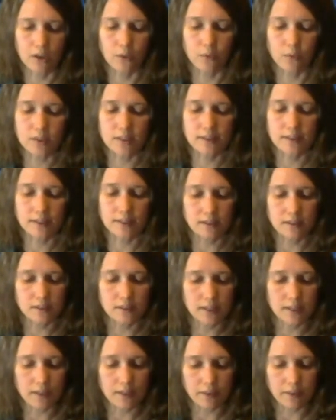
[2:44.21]
was
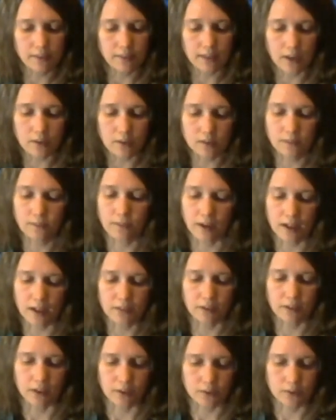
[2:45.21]

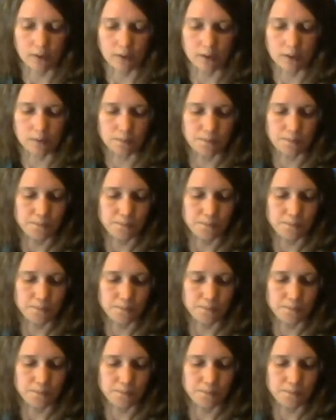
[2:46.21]
7,500.